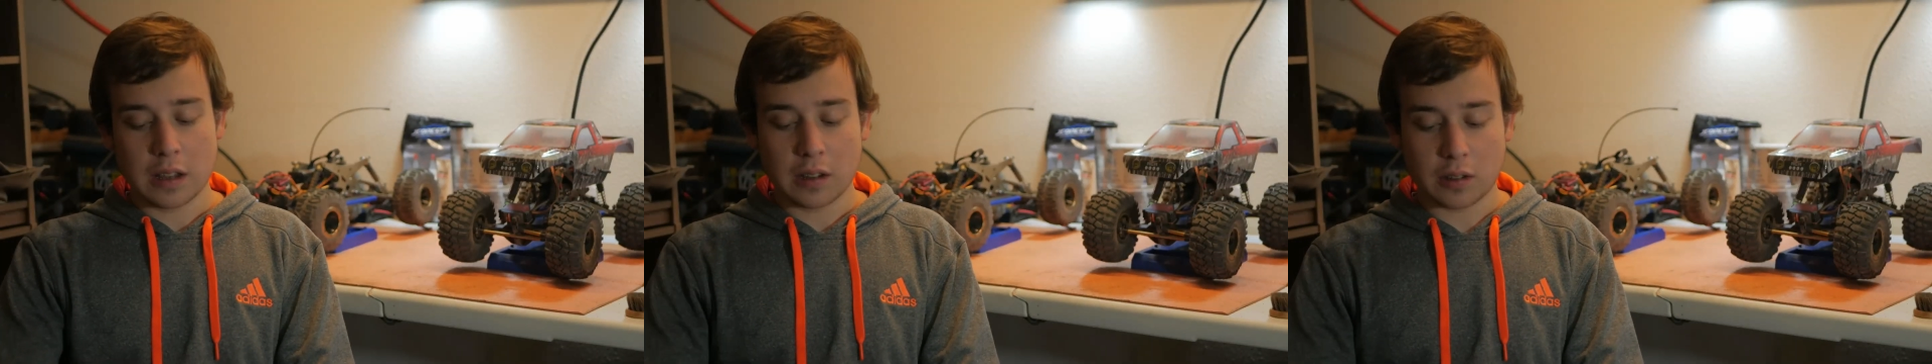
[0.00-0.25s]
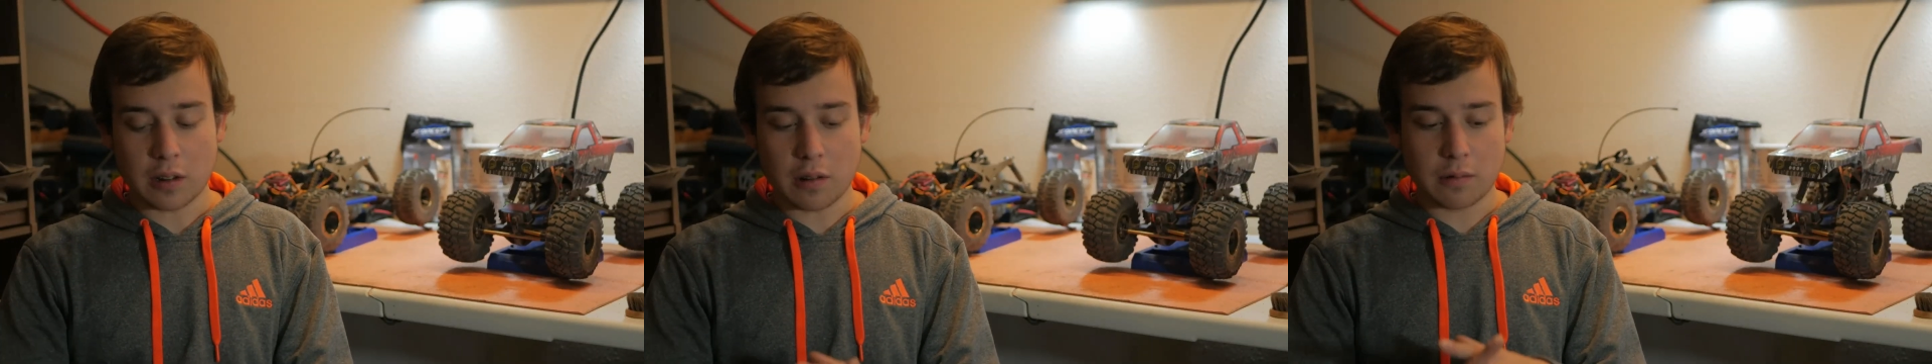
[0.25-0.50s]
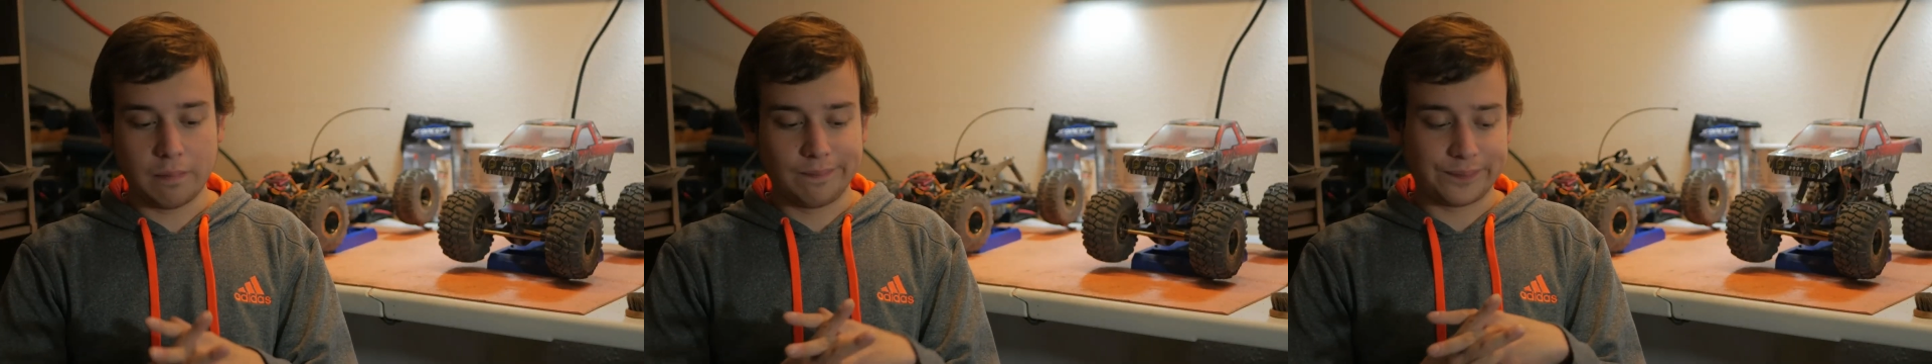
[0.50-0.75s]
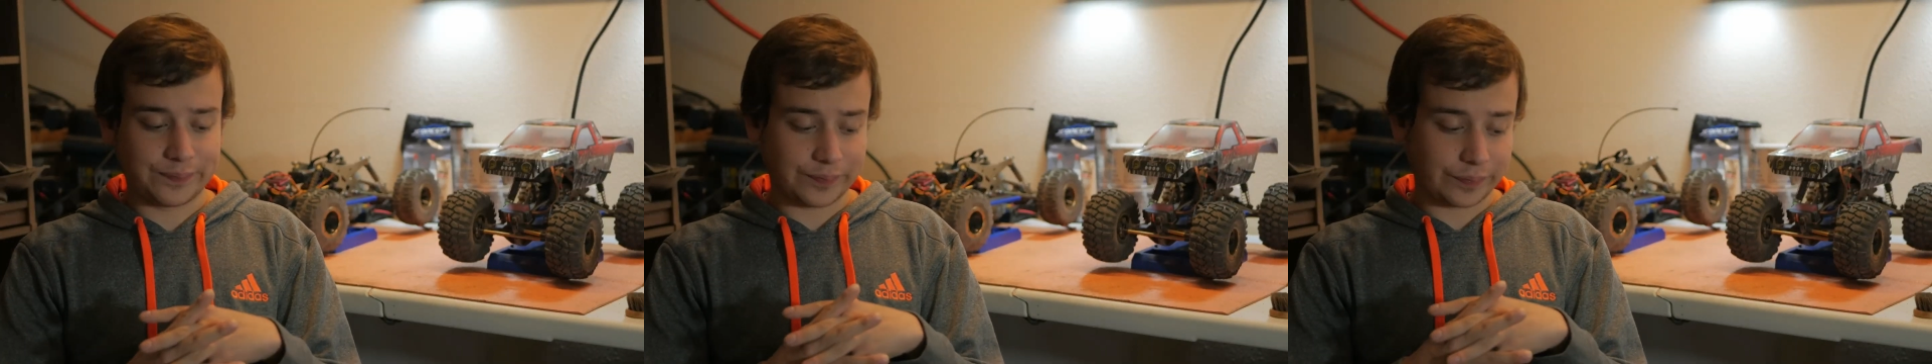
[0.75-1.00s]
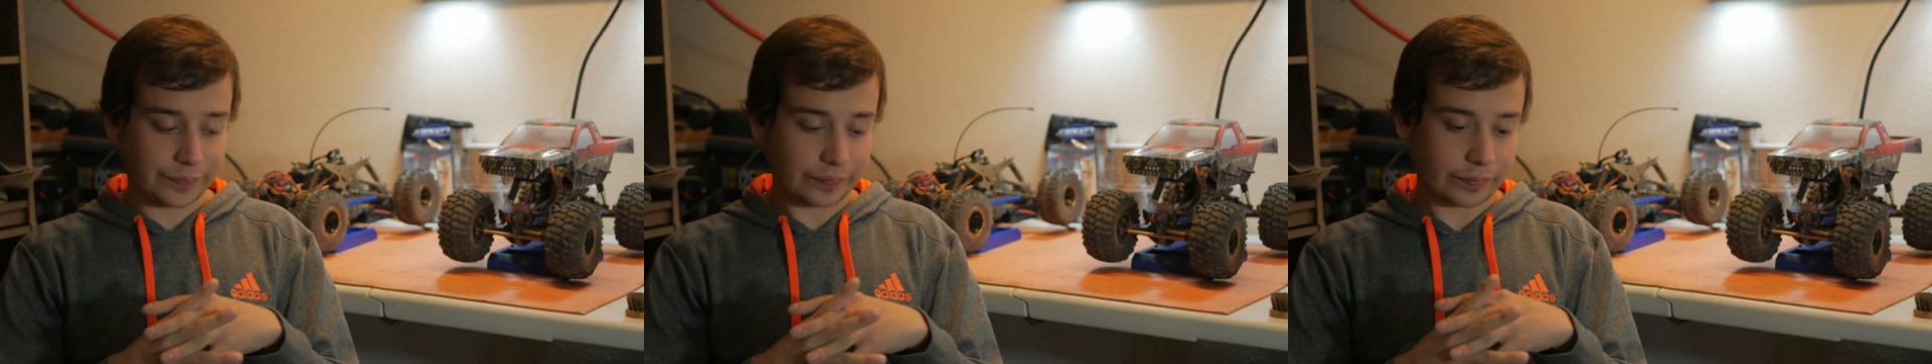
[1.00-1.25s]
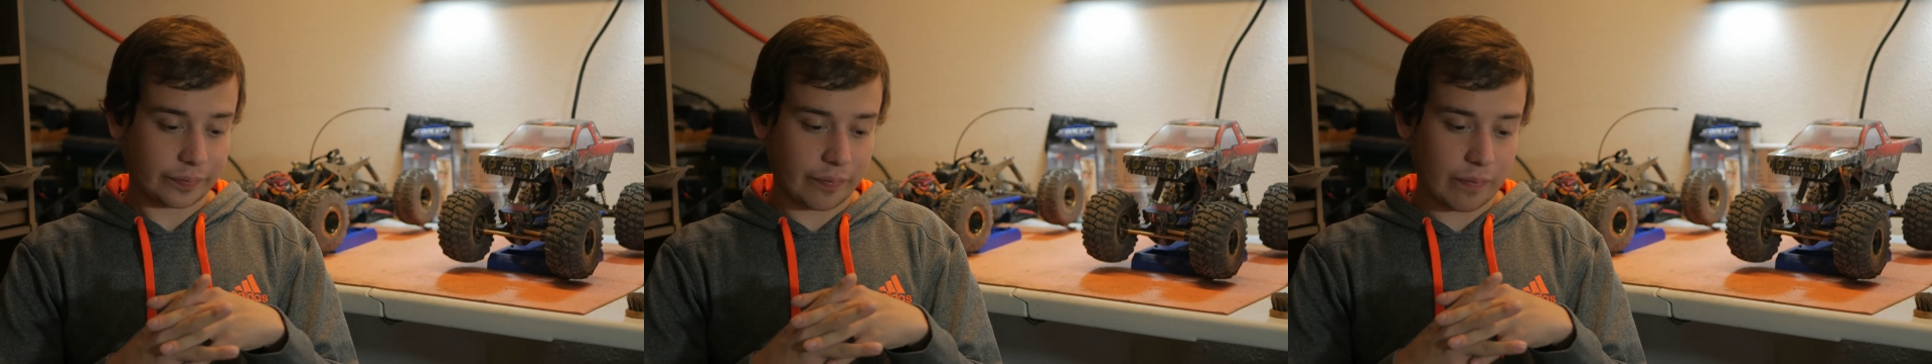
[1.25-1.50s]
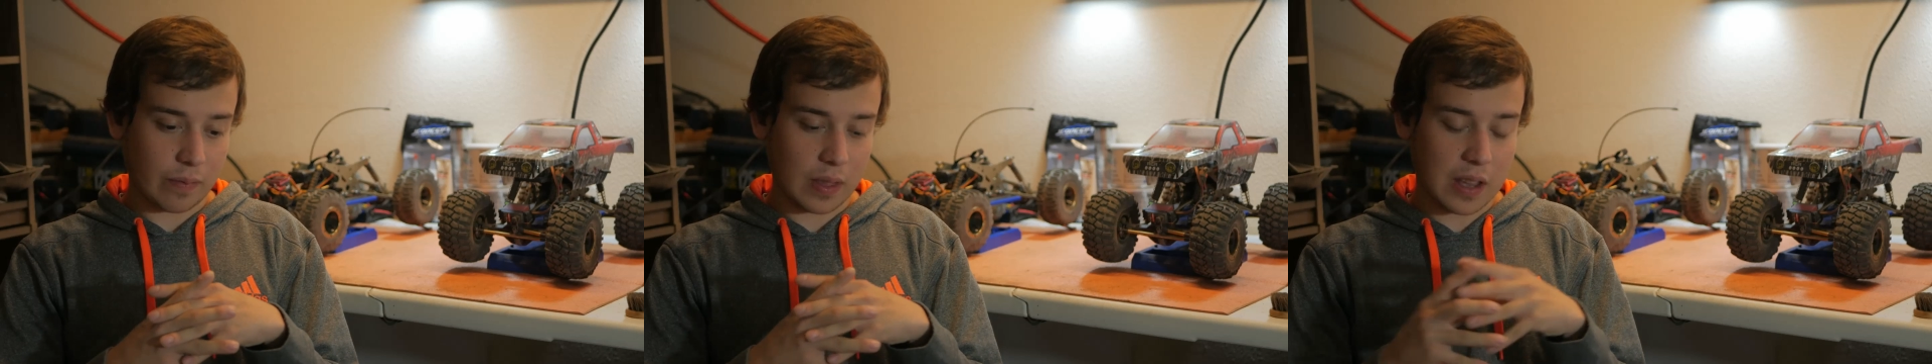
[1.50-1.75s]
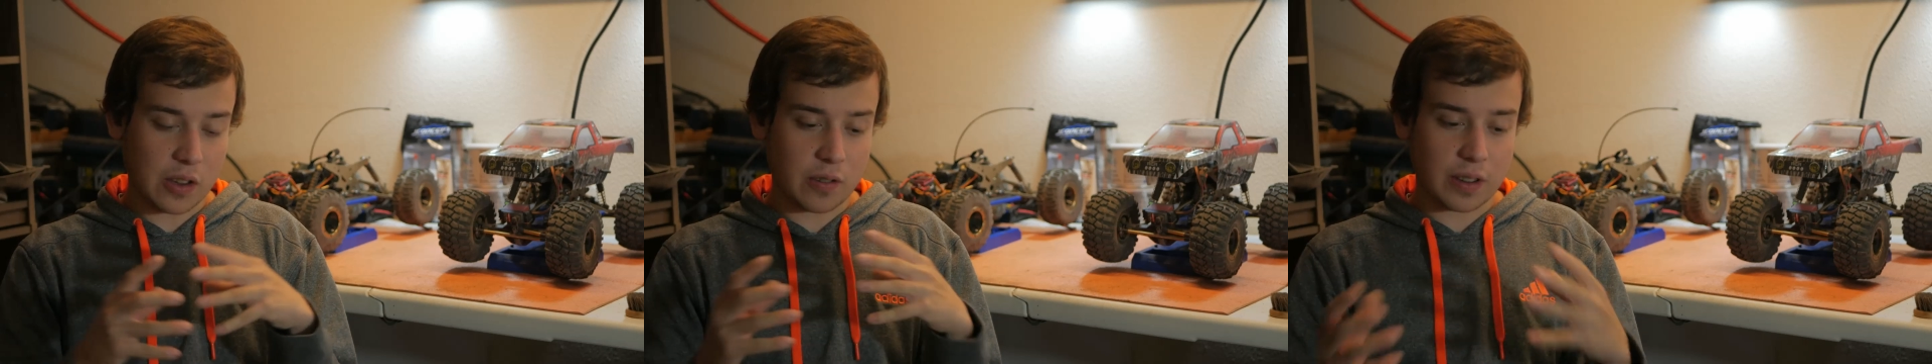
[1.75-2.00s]
So
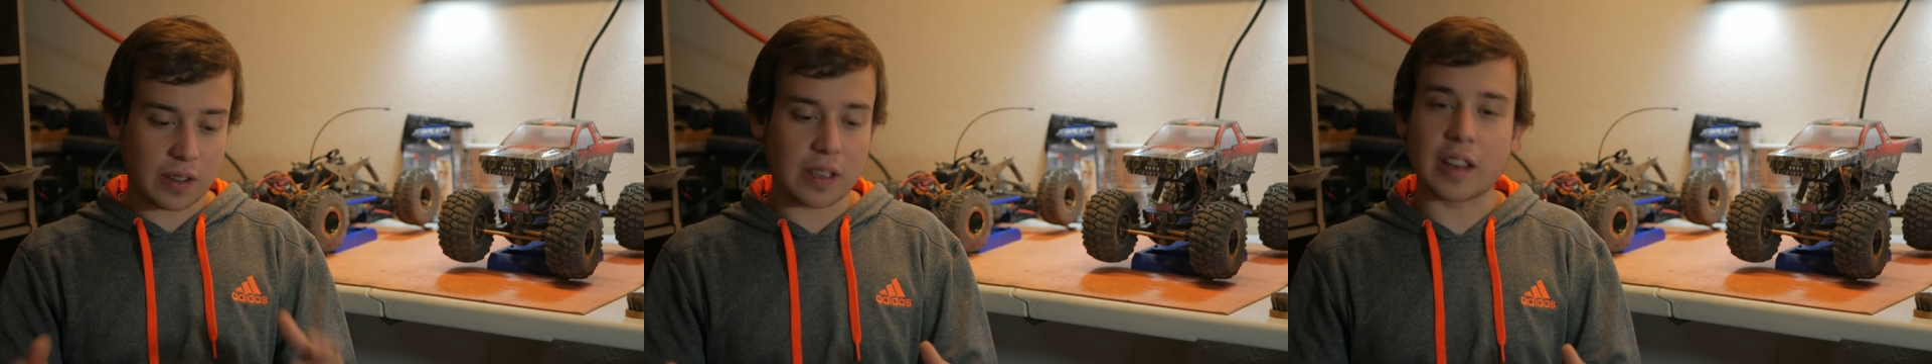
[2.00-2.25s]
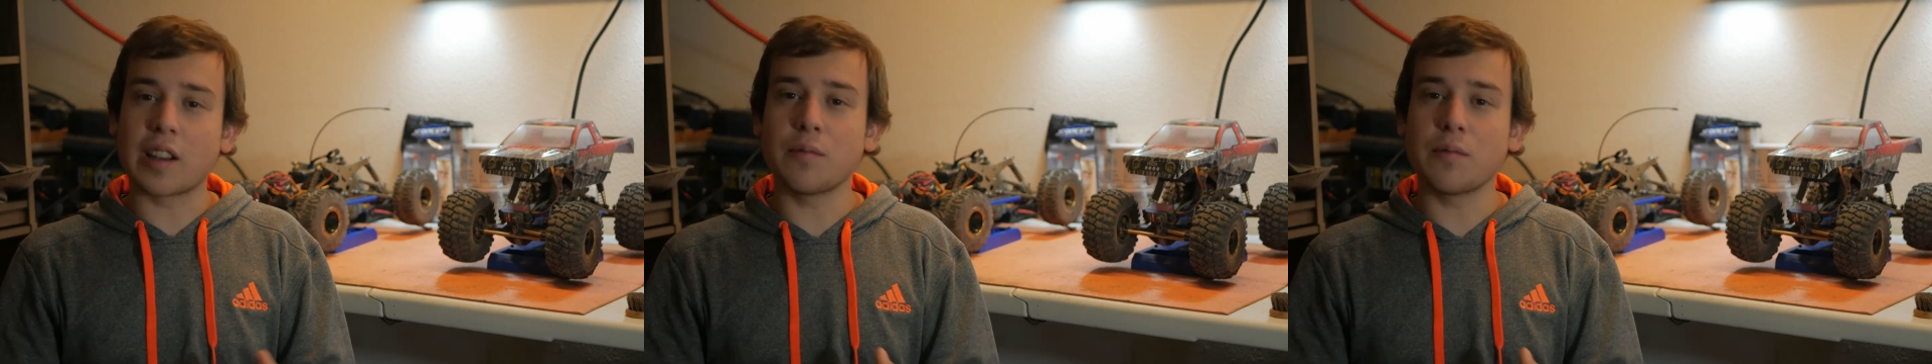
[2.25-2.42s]
it